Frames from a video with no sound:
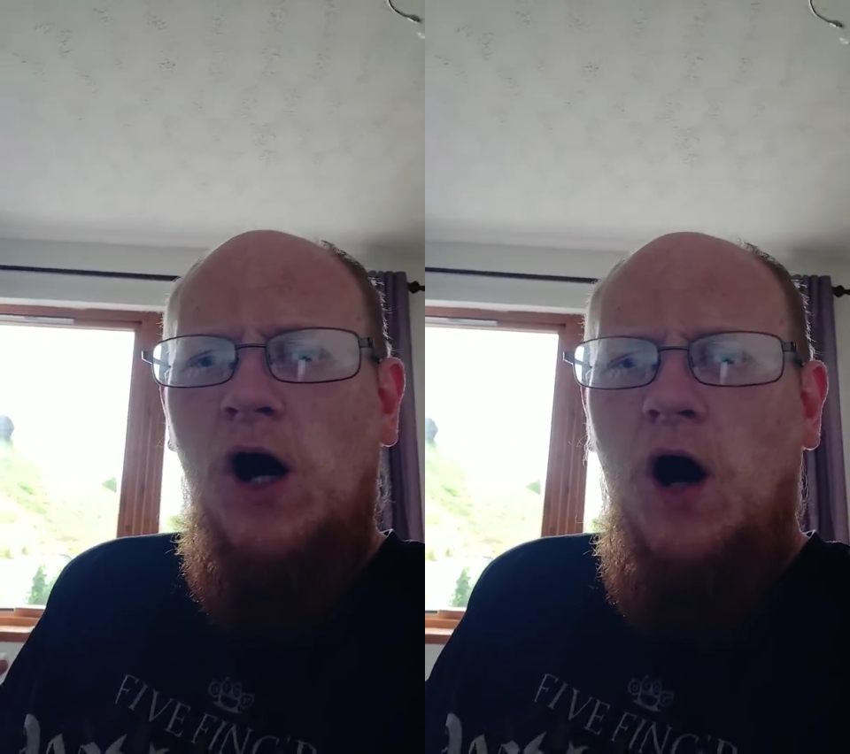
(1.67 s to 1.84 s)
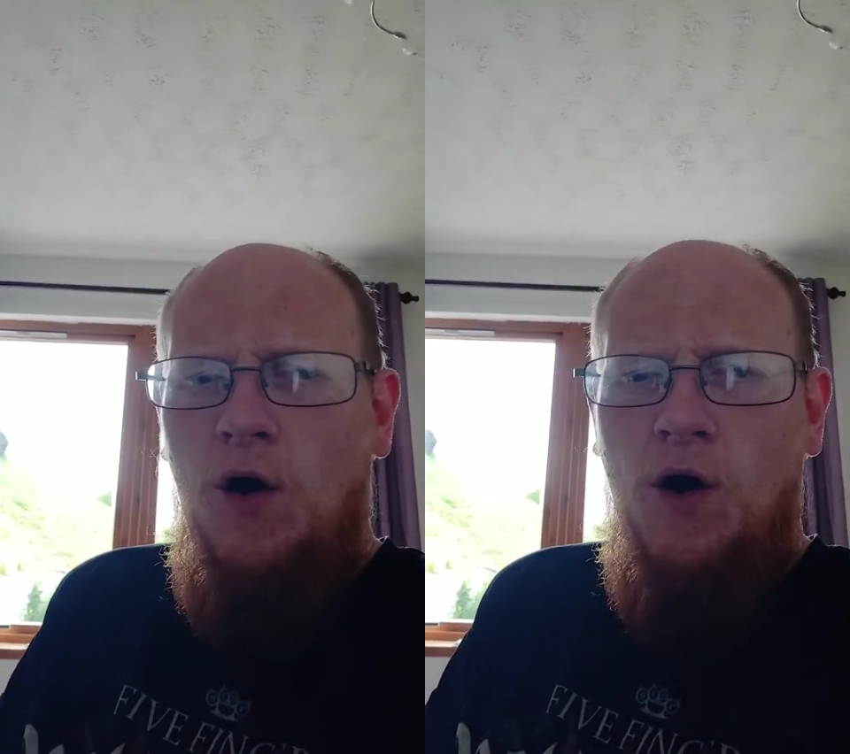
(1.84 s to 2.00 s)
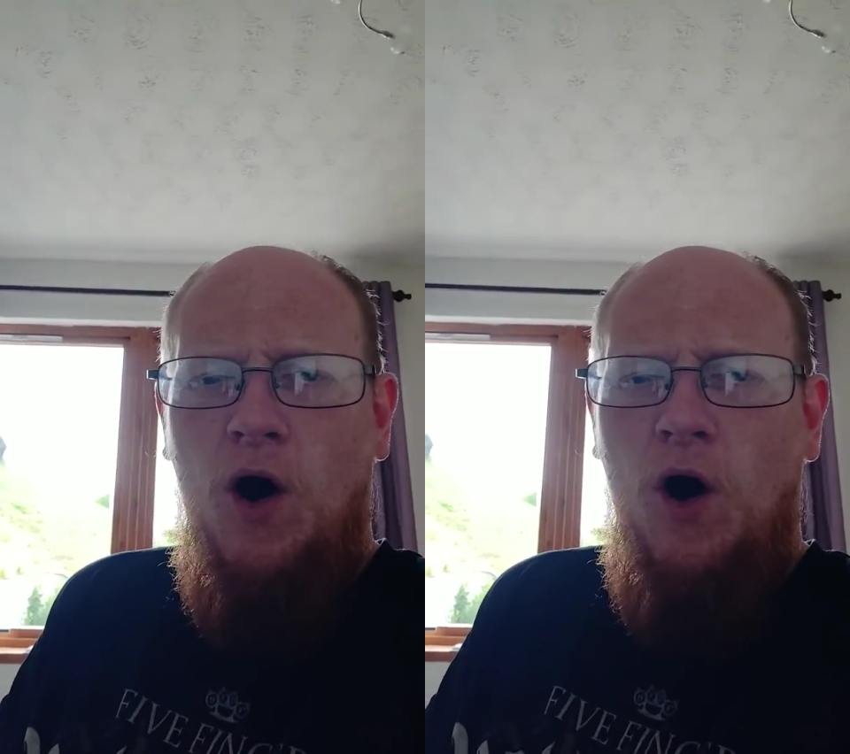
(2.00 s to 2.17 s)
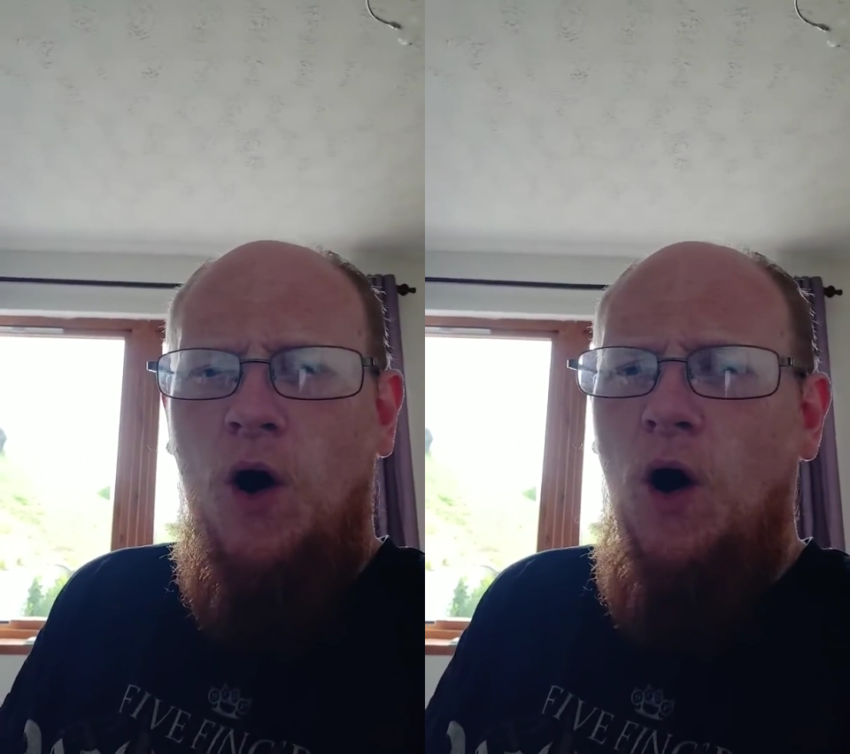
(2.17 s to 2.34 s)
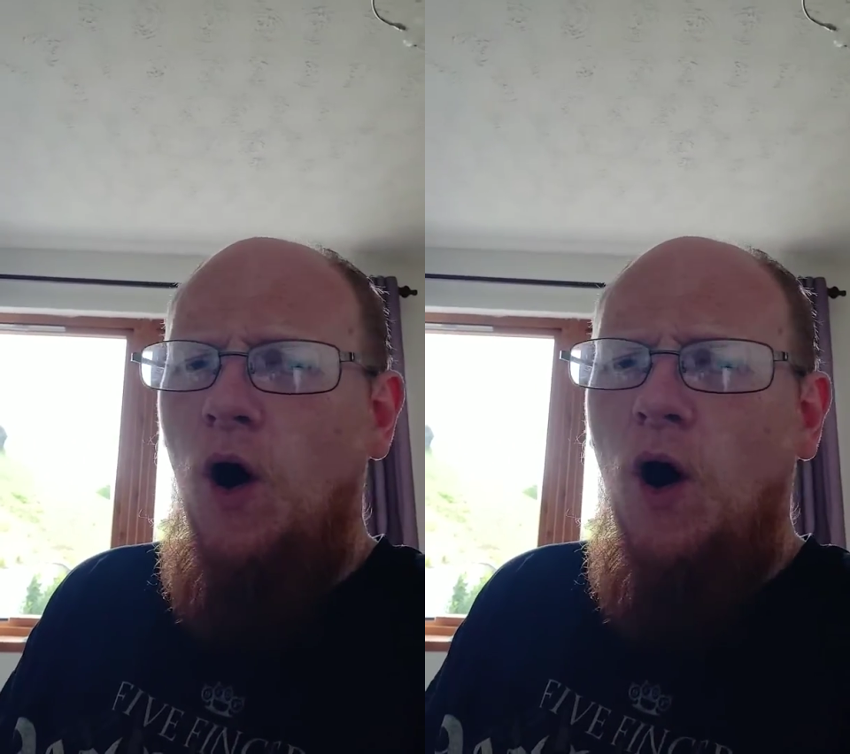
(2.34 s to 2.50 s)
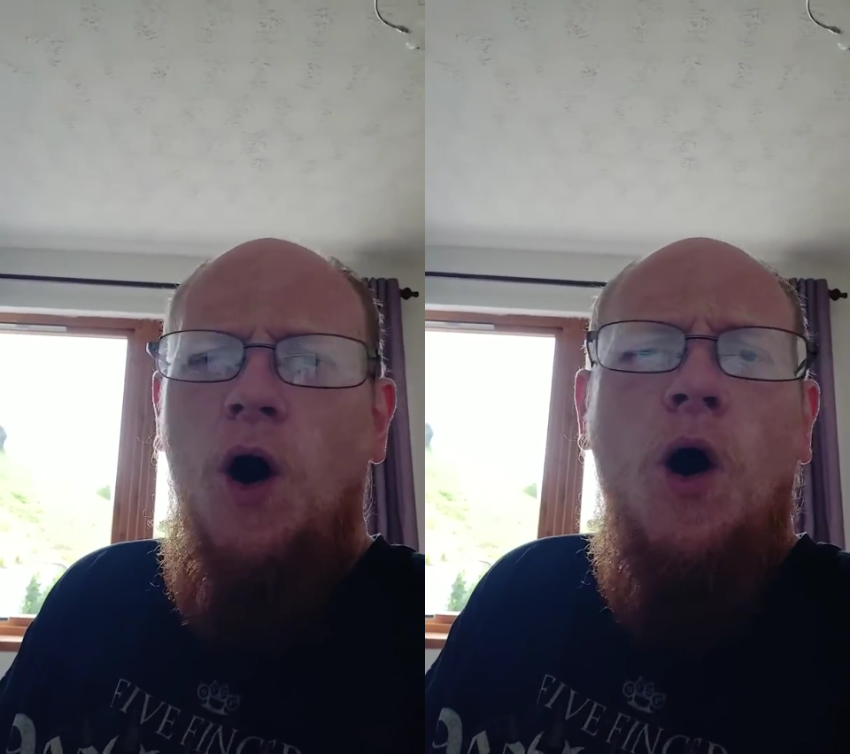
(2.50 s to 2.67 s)

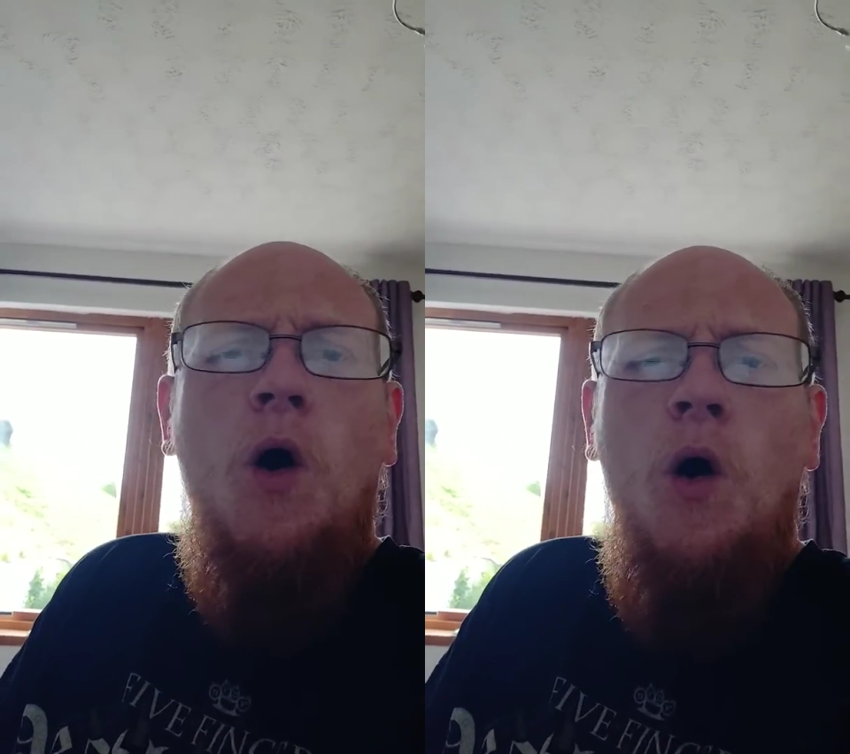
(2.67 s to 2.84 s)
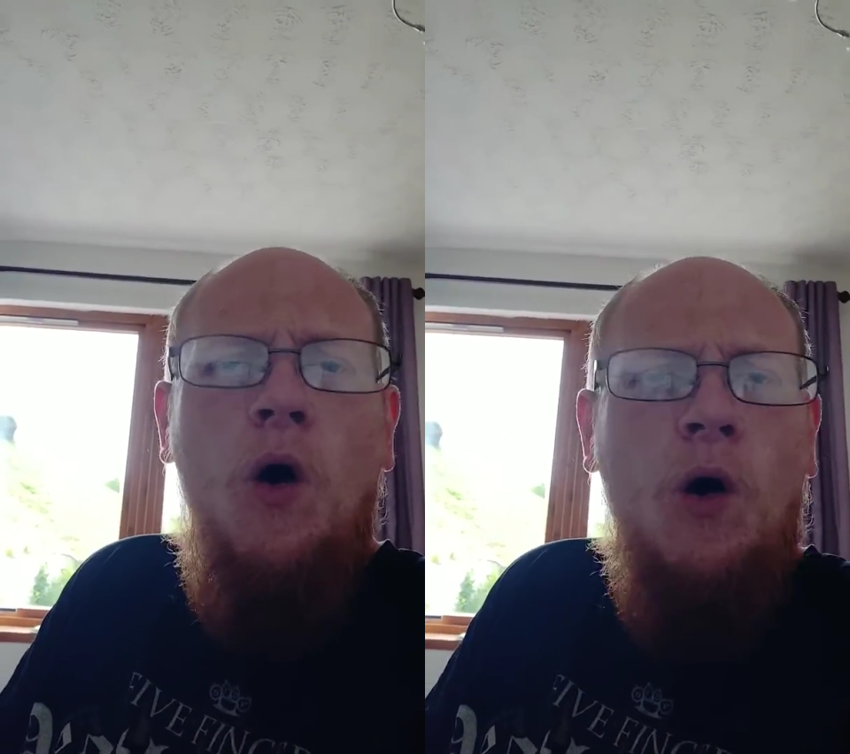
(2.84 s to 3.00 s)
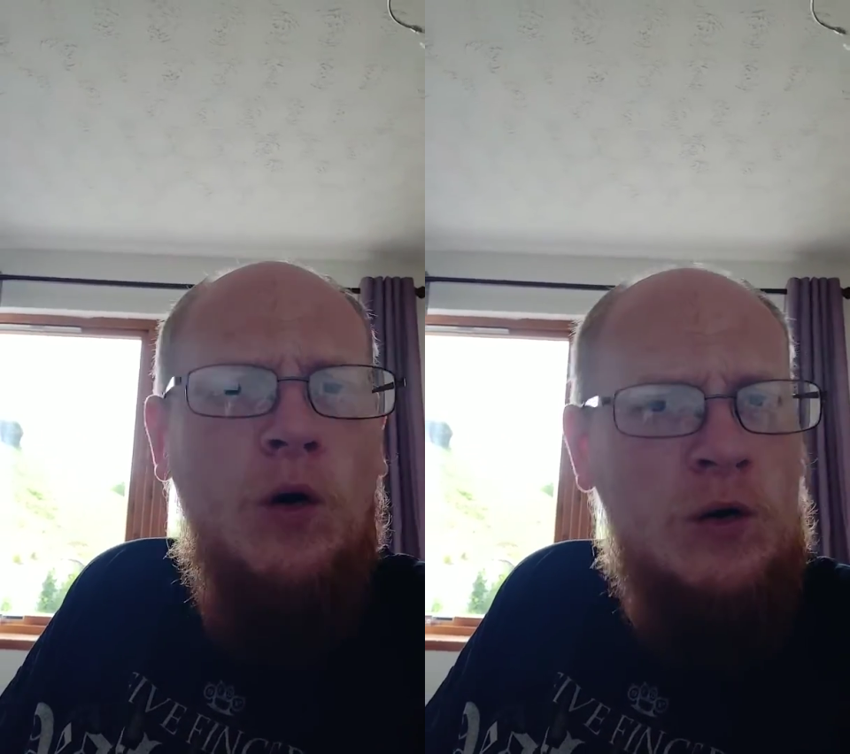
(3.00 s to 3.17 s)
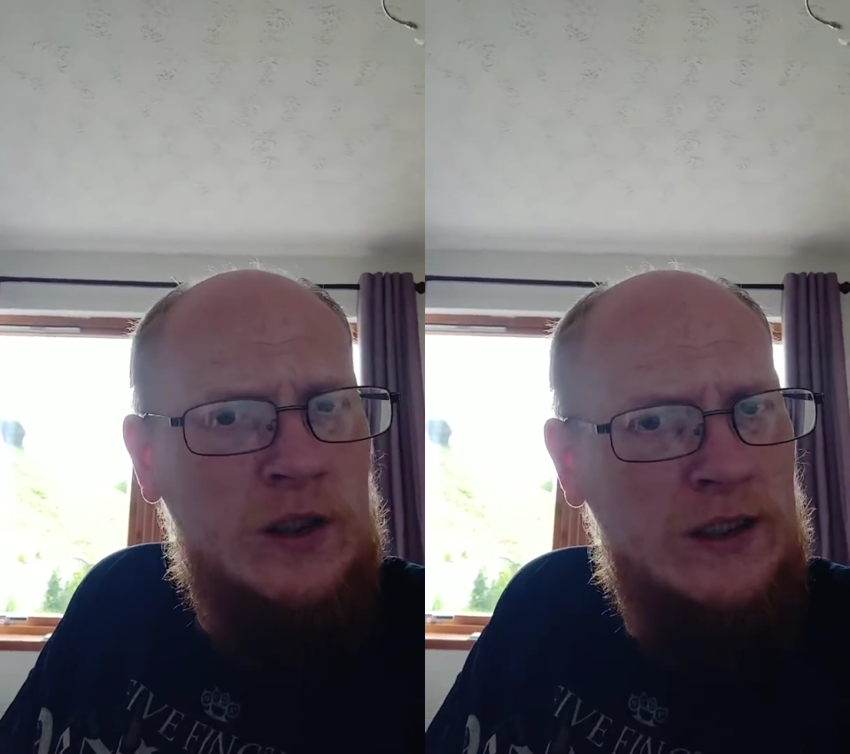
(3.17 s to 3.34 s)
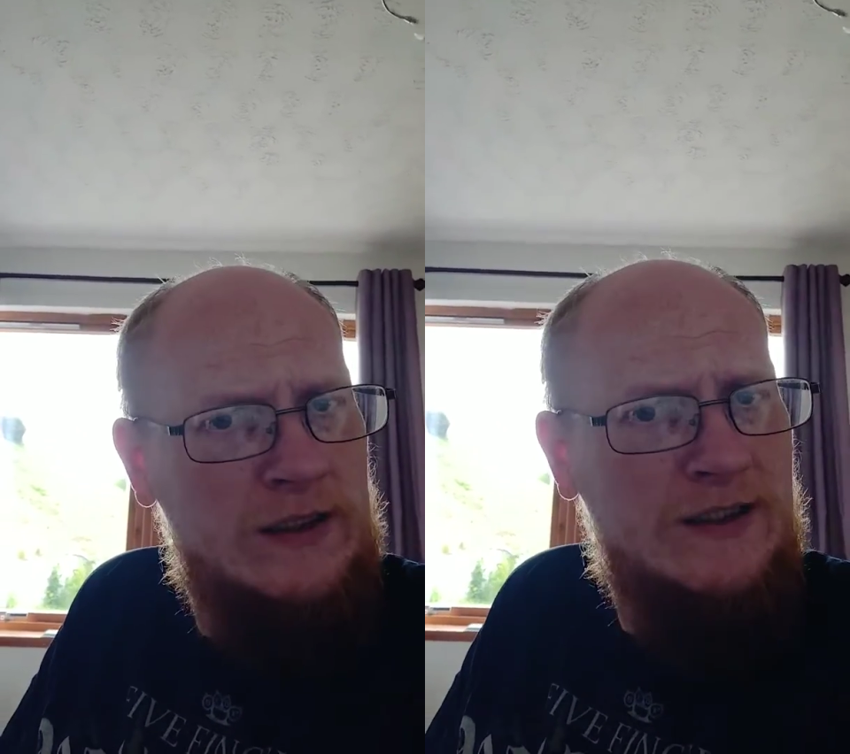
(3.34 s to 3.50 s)
oh.